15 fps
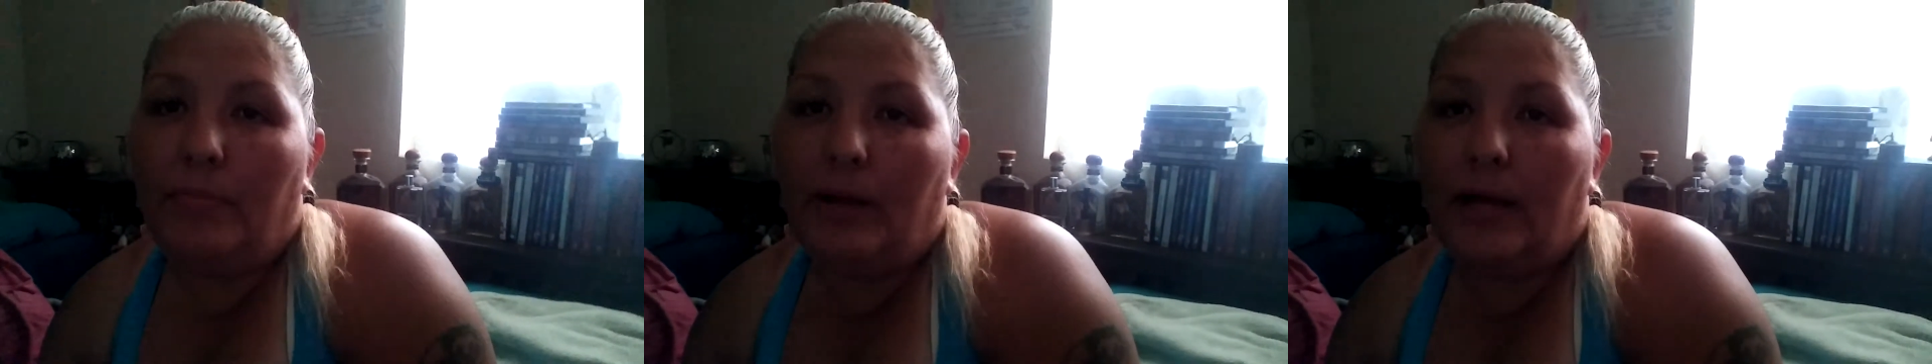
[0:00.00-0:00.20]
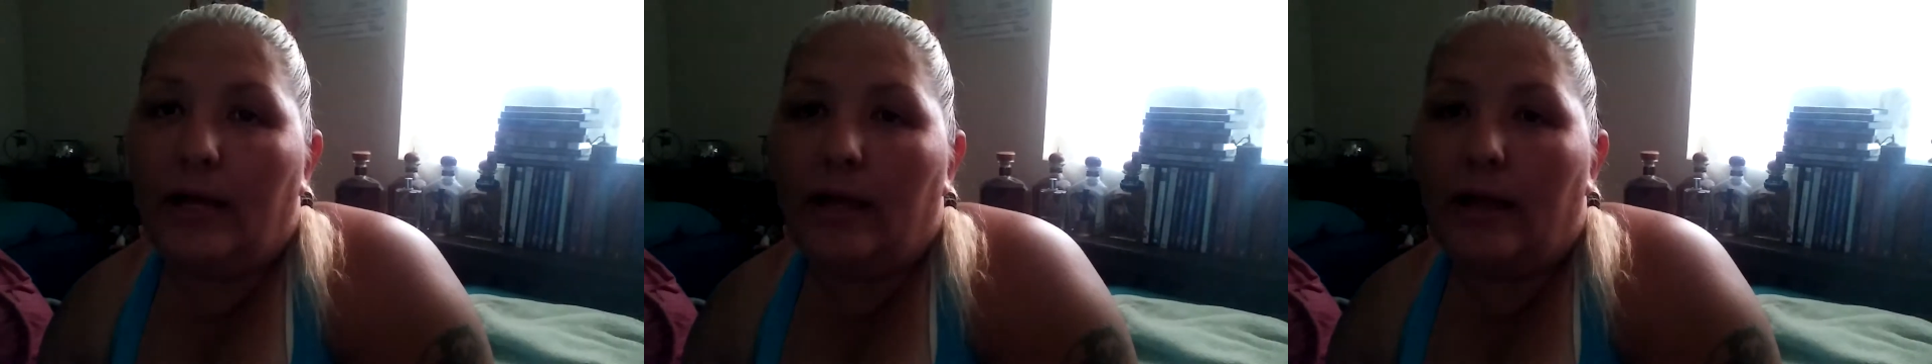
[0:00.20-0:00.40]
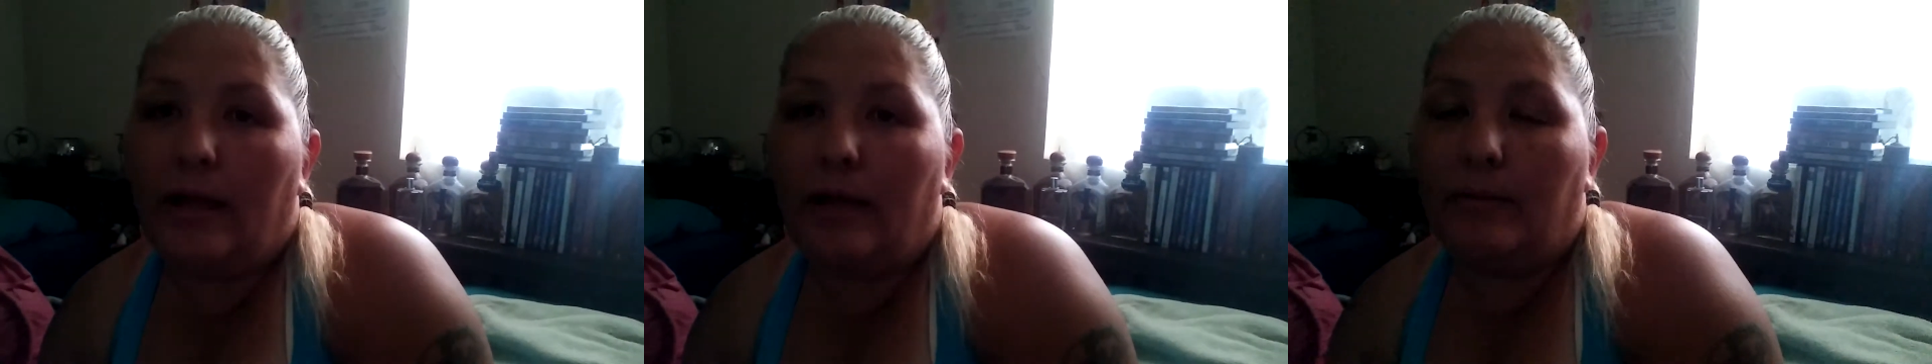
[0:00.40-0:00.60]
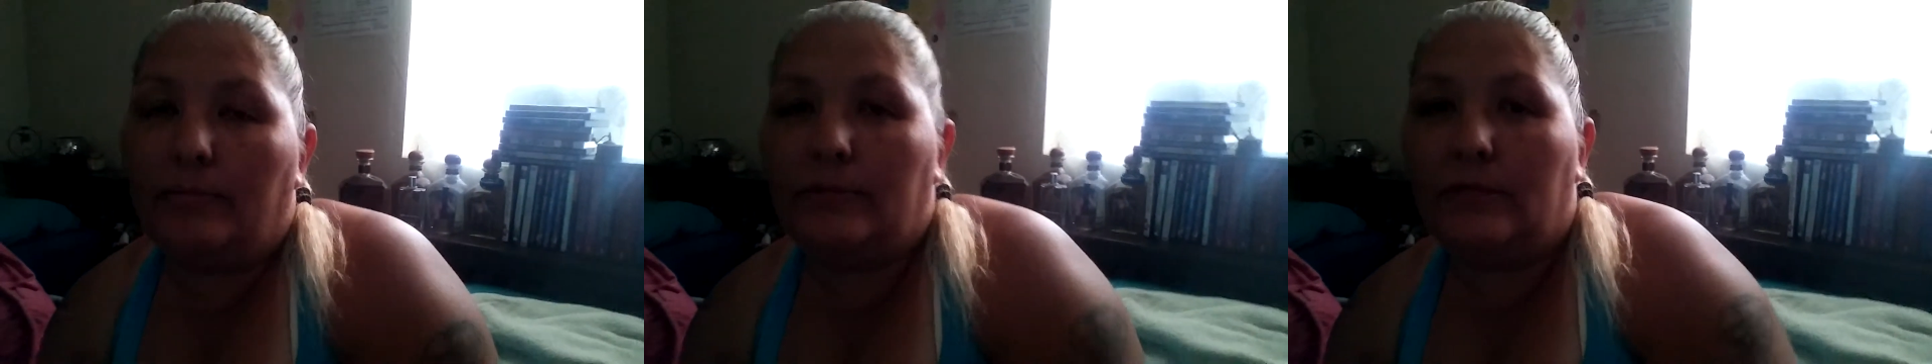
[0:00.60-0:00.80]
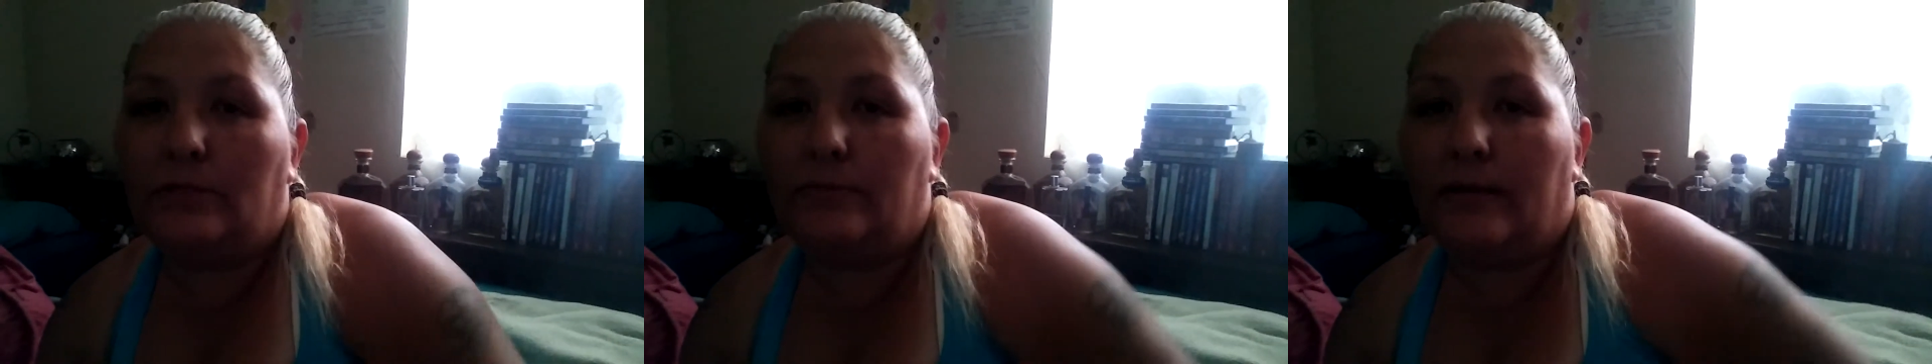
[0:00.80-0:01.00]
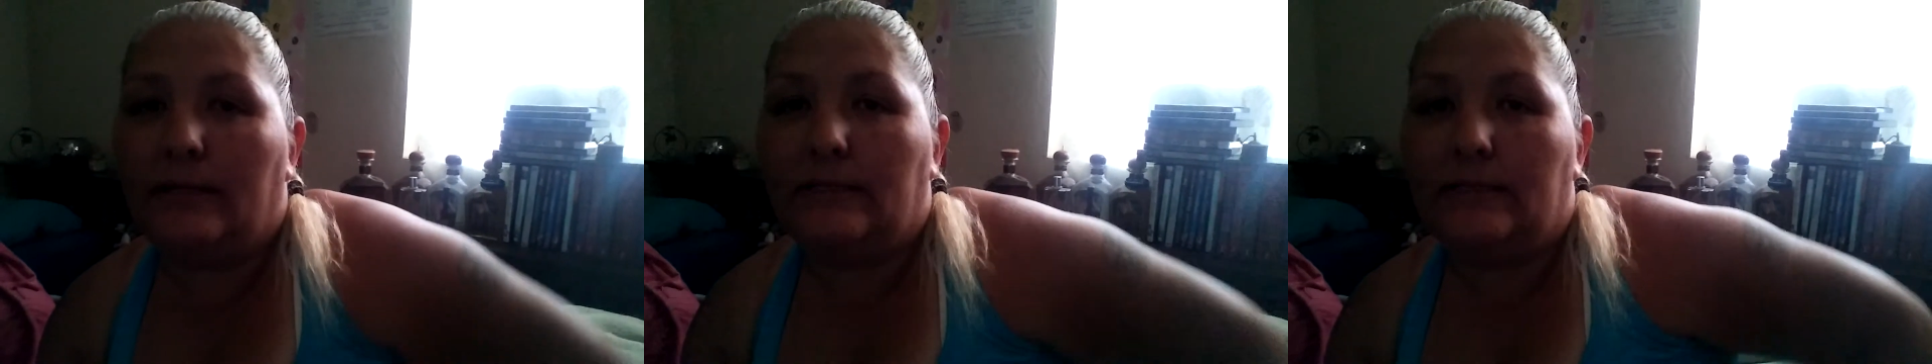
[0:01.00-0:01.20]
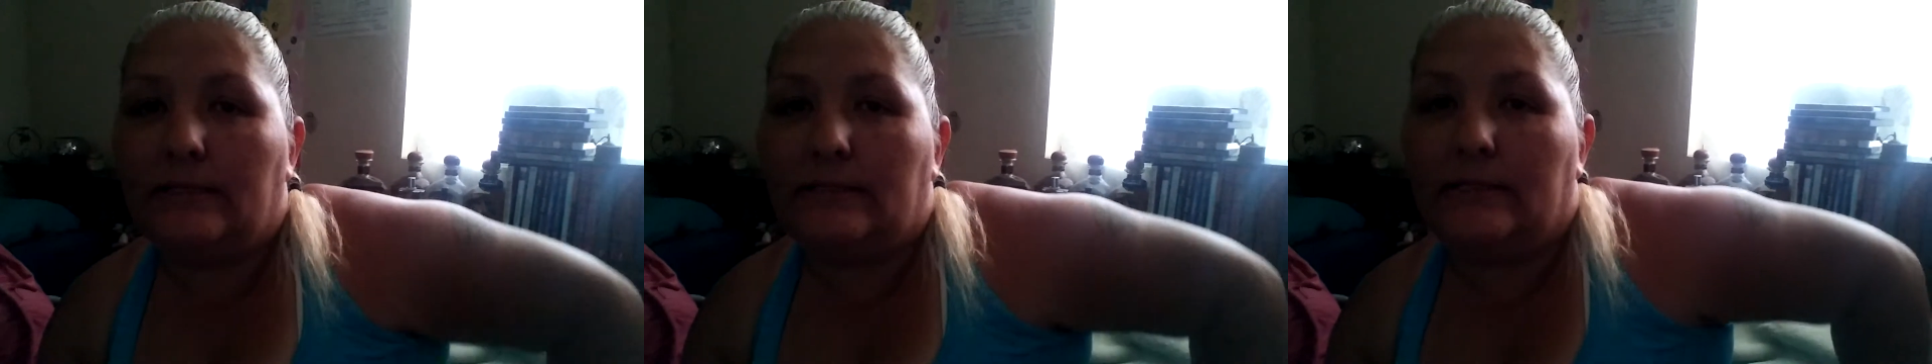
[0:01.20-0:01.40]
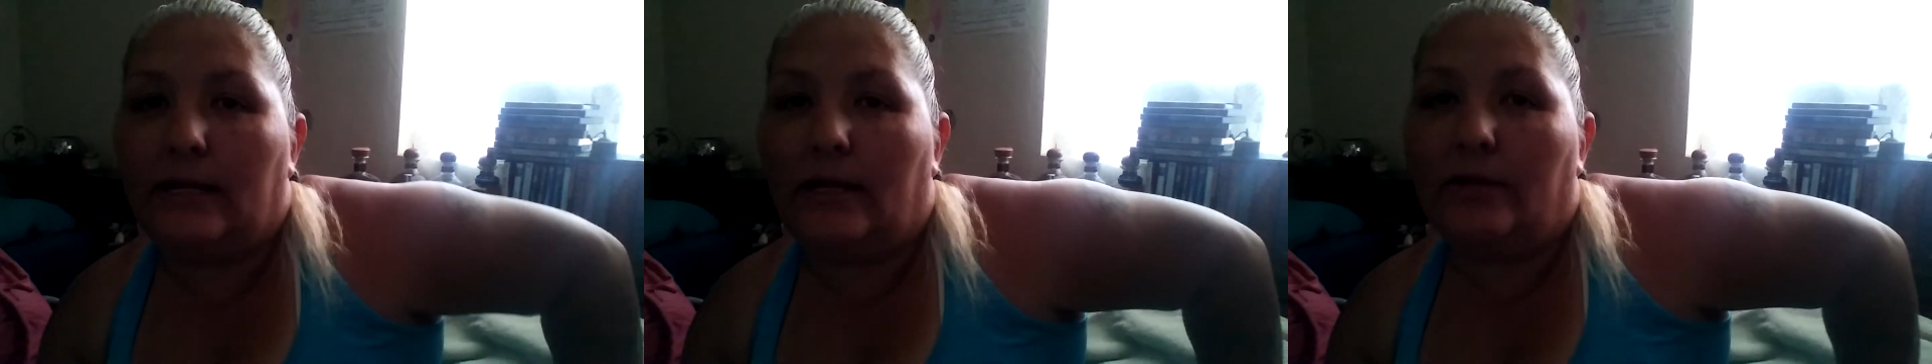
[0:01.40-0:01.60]
But um, just wanted
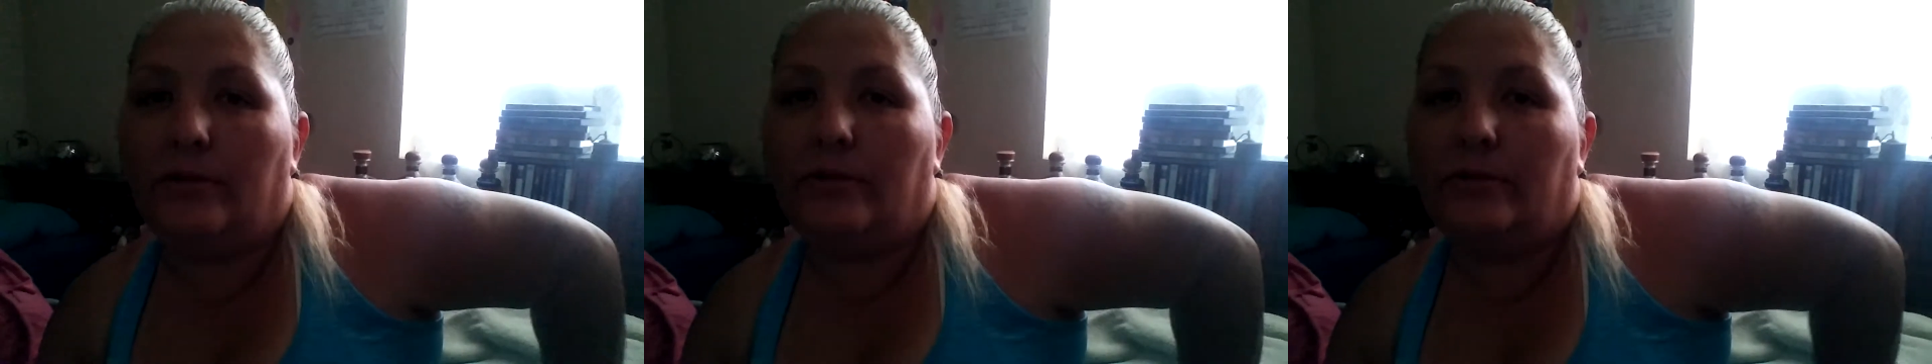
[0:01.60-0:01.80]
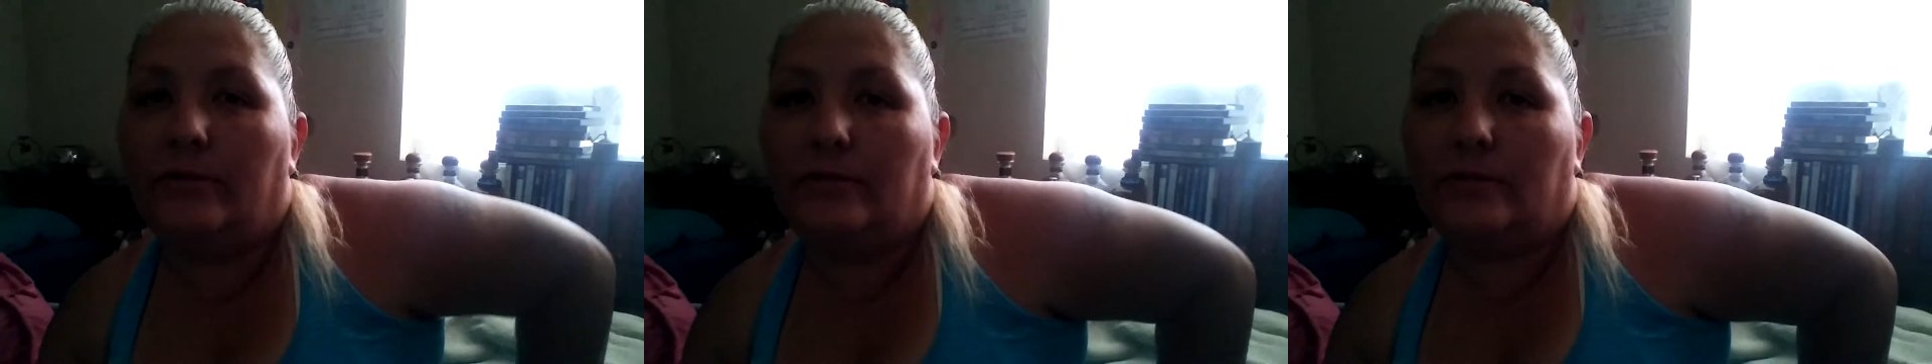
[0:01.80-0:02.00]
to tell you,